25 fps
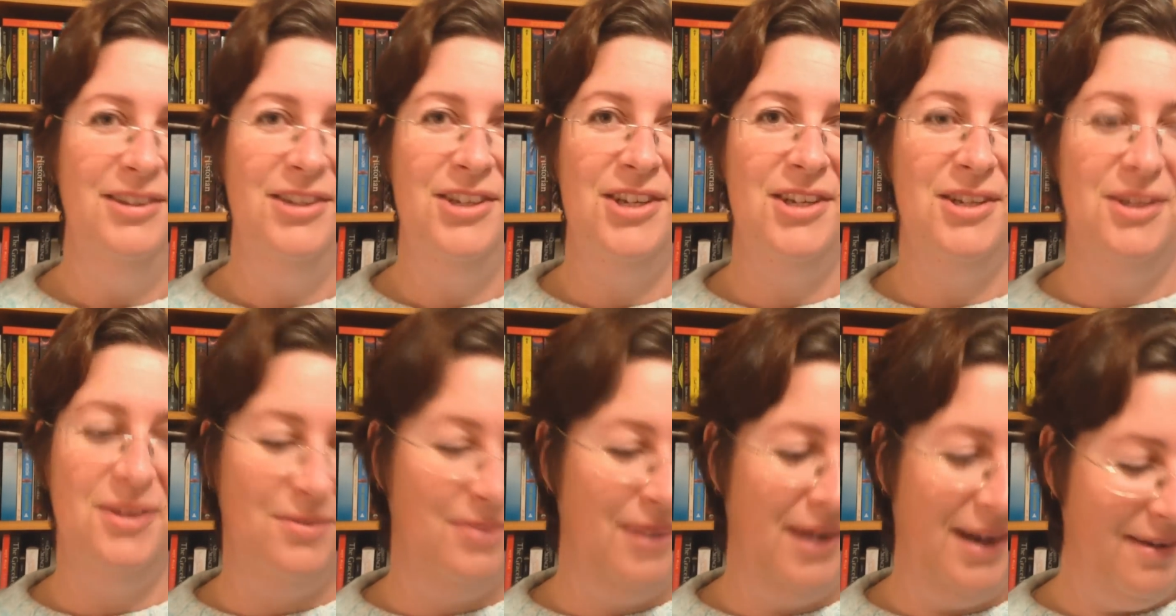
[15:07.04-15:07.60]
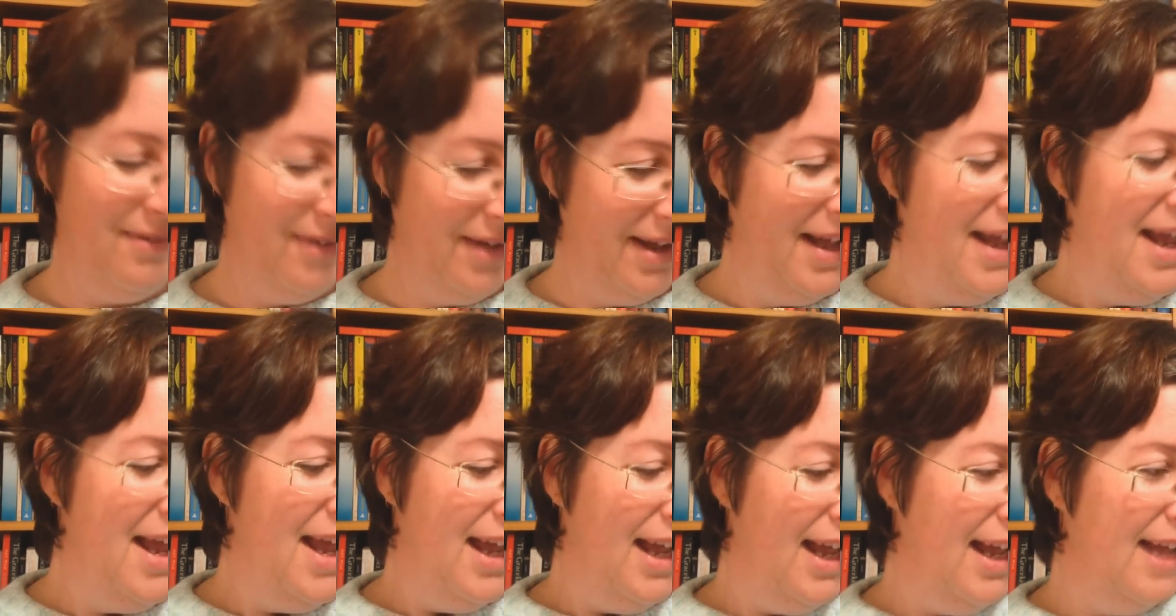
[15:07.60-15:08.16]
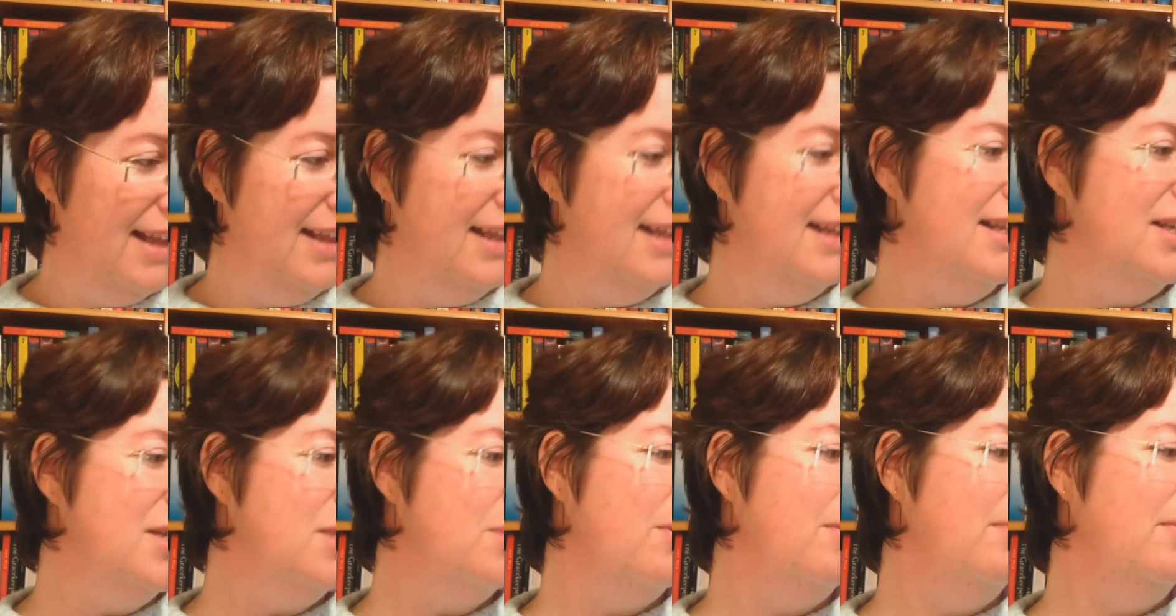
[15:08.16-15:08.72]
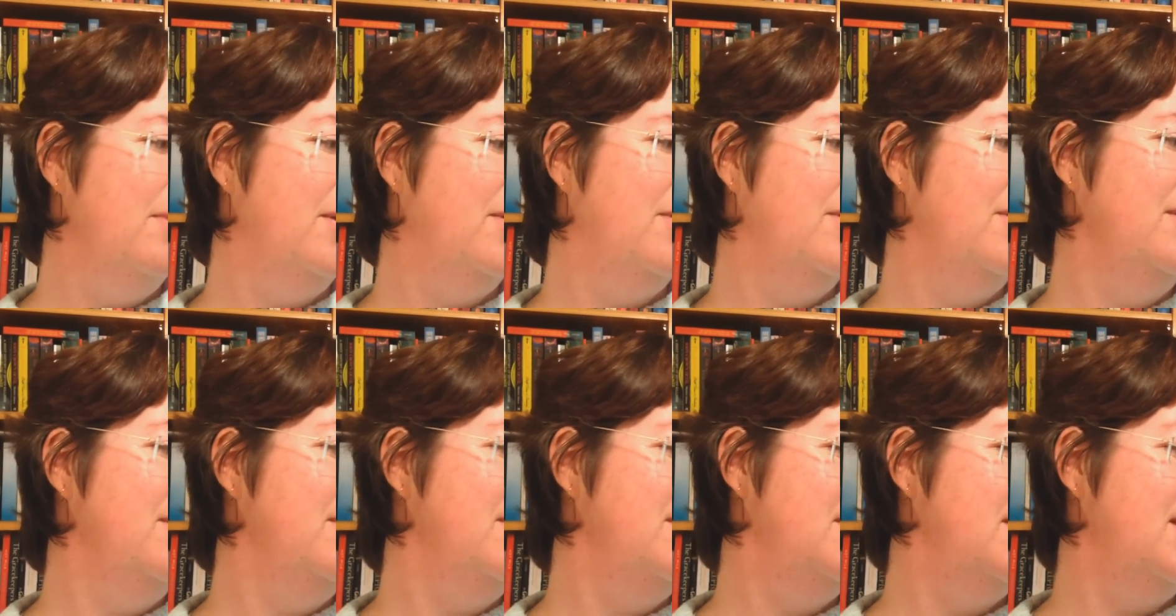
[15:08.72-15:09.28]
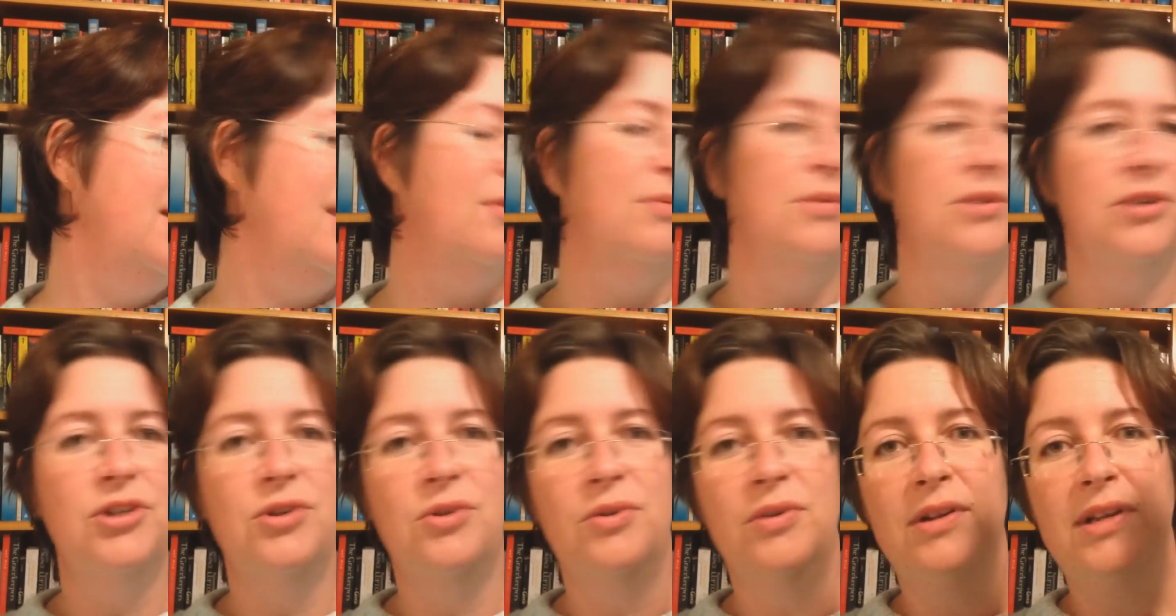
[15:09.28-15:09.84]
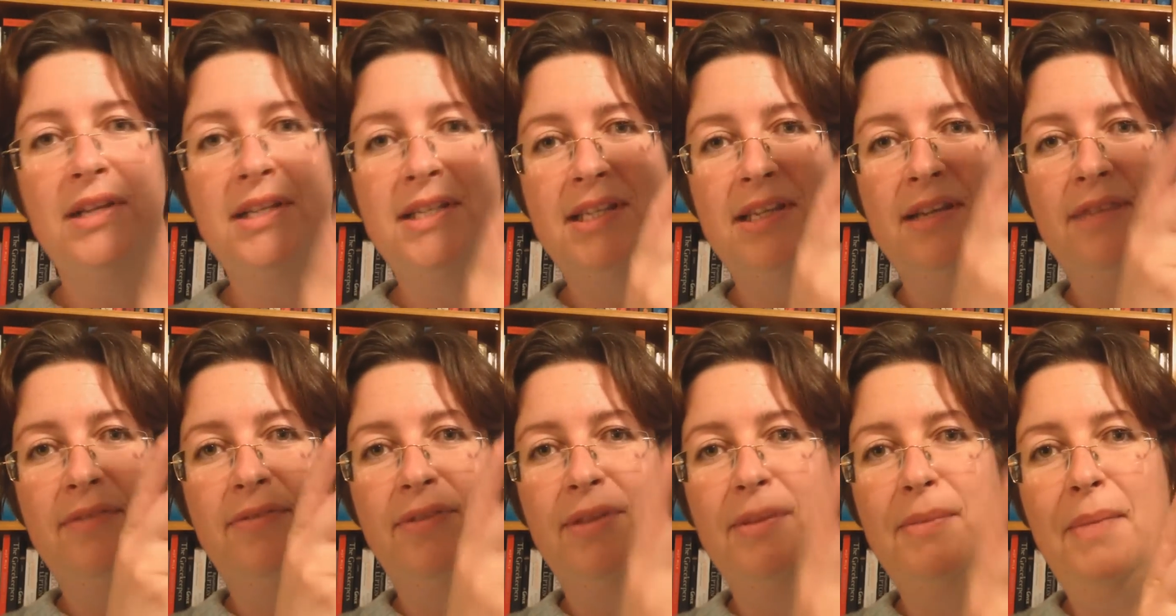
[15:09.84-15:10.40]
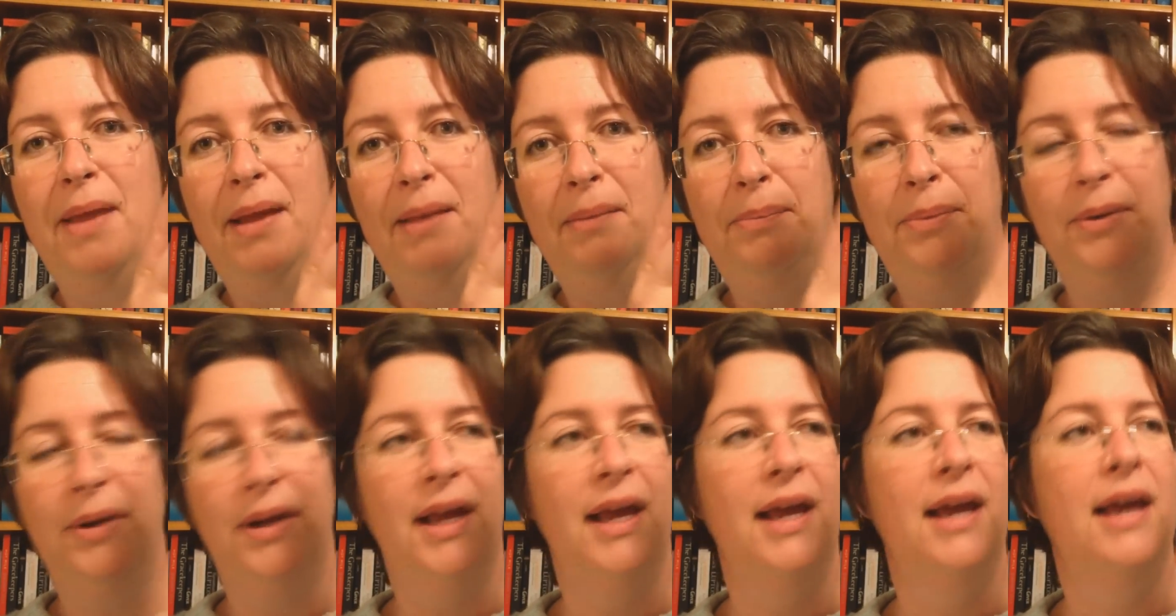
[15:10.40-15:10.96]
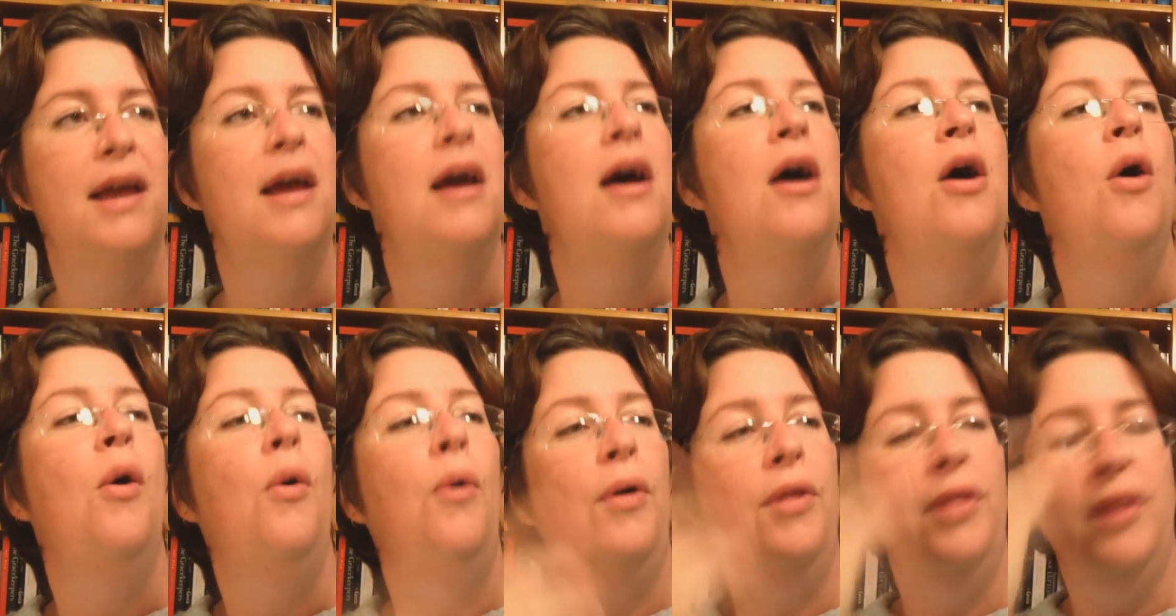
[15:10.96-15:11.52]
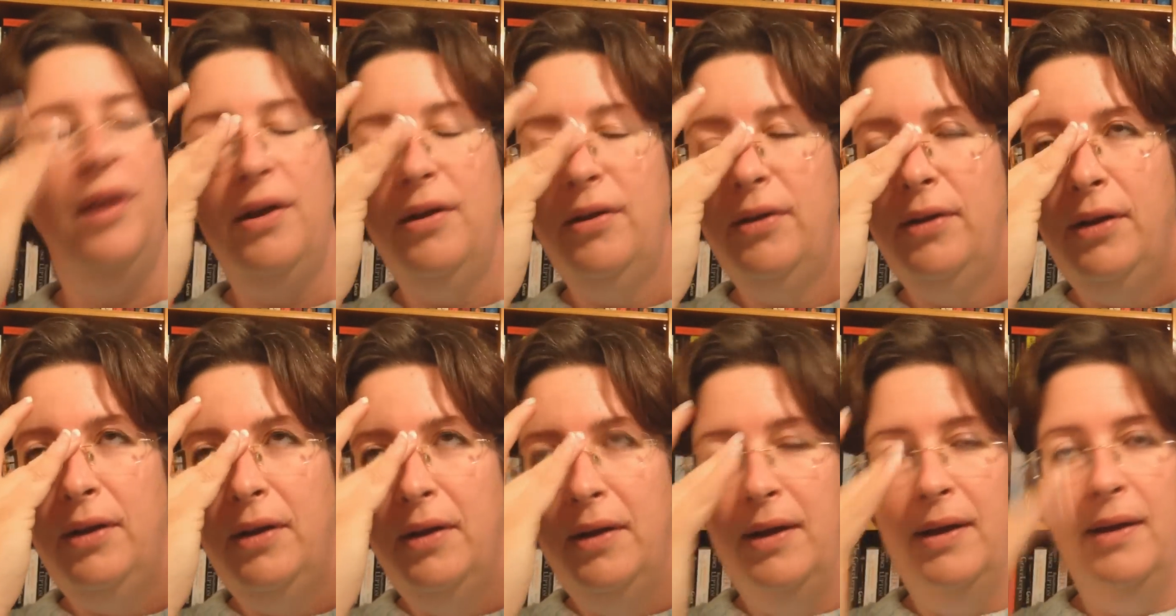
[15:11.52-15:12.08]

just whatever. And then this one, because it was shortlisted for the Man Booker, although